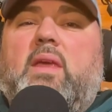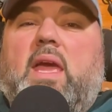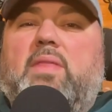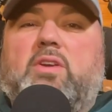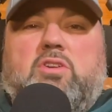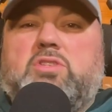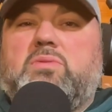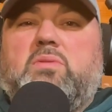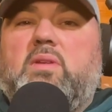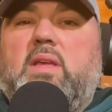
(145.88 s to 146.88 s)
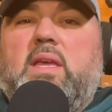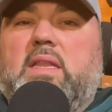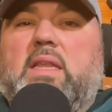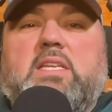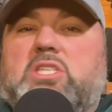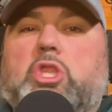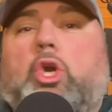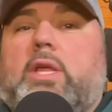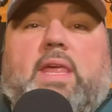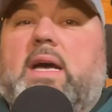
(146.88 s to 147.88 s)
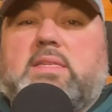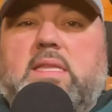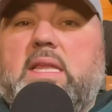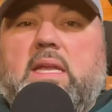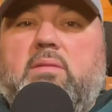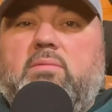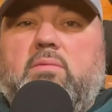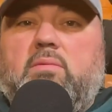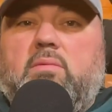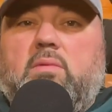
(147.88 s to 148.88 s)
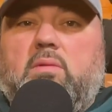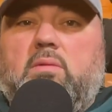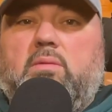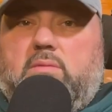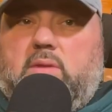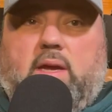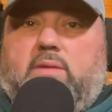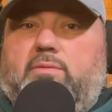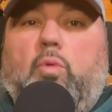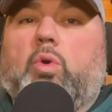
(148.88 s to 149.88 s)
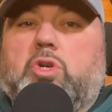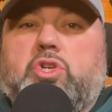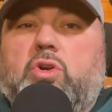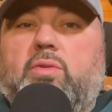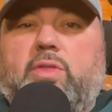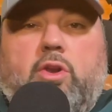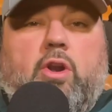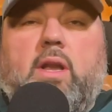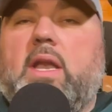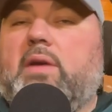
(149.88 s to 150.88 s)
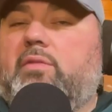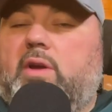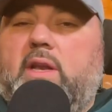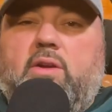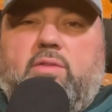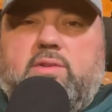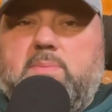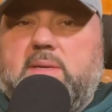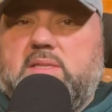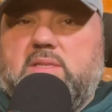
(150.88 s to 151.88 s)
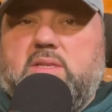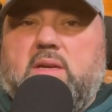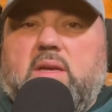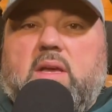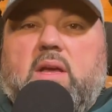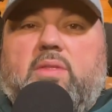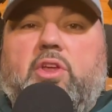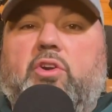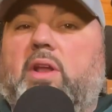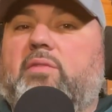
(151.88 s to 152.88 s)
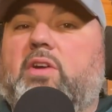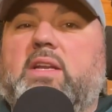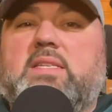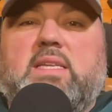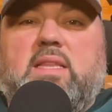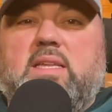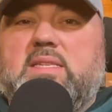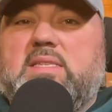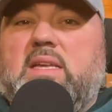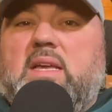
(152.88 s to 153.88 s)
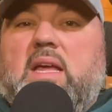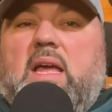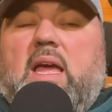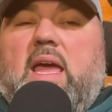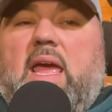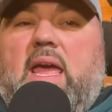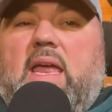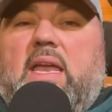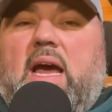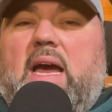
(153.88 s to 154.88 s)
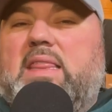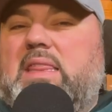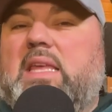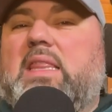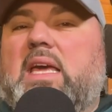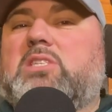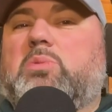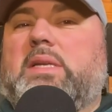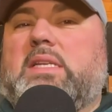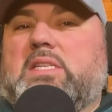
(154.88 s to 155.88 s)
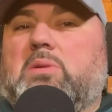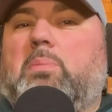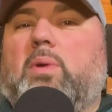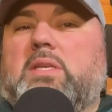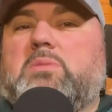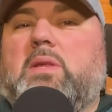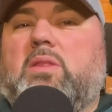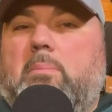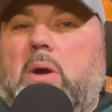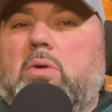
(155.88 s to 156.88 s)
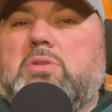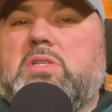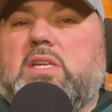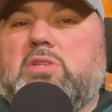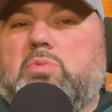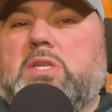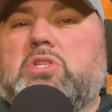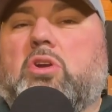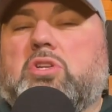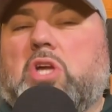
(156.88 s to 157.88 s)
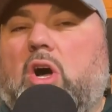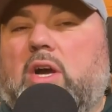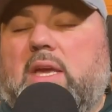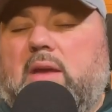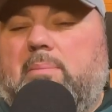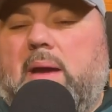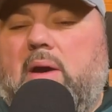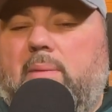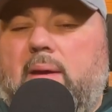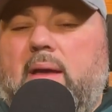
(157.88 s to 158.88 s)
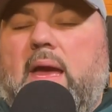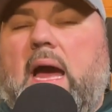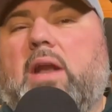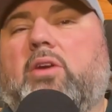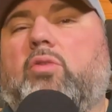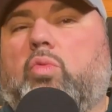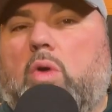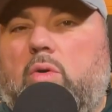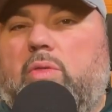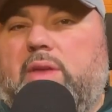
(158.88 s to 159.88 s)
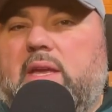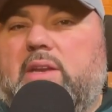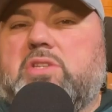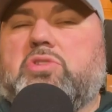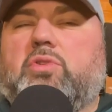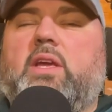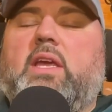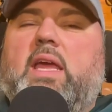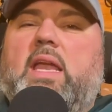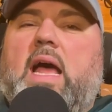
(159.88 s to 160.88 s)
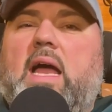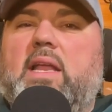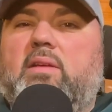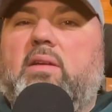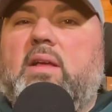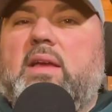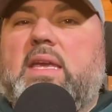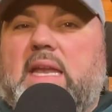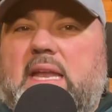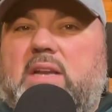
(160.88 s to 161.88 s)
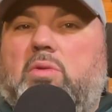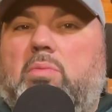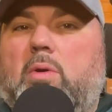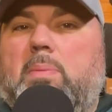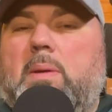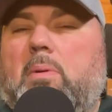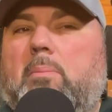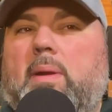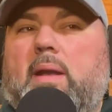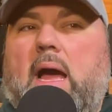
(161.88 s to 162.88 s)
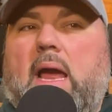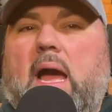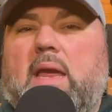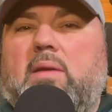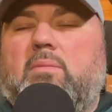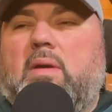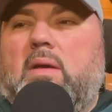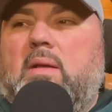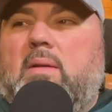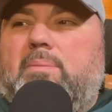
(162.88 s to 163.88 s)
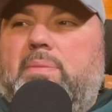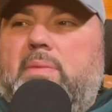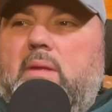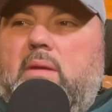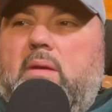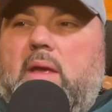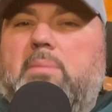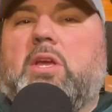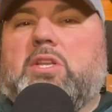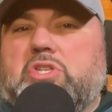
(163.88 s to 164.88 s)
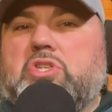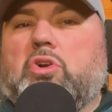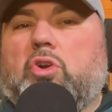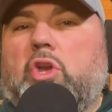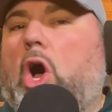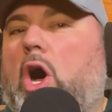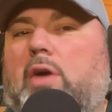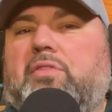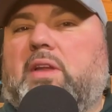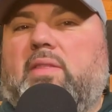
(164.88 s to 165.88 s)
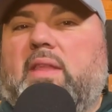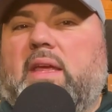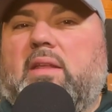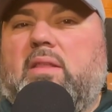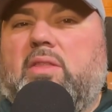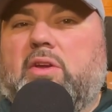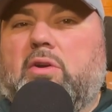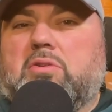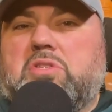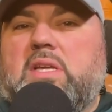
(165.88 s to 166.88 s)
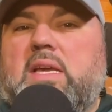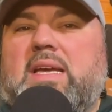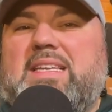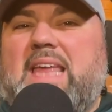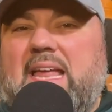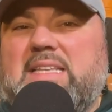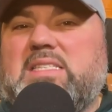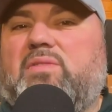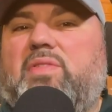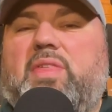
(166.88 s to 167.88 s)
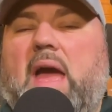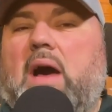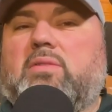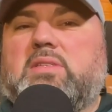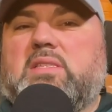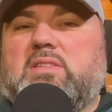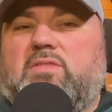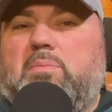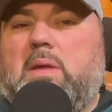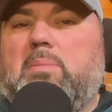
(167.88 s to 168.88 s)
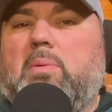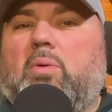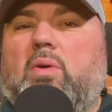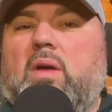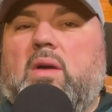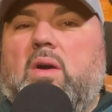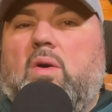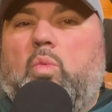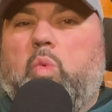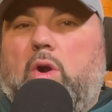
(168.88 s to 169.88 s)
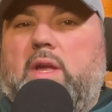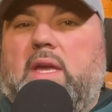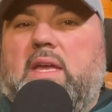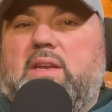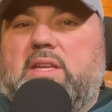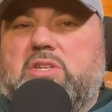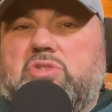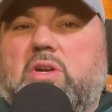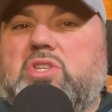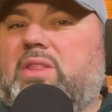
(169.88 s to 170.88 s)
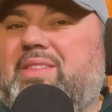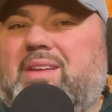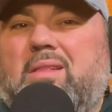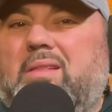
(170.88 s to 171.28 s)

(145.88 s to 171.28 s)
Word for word: and there's at least thirty thousand then, like, for sure, that are never going to hear this message, that are never going to see this. And I think that's what disappoints me the most is we start talking about how to grow the industry and how to connect with more people. But I, I am concerned often that there's tens of thousands of people working in construction that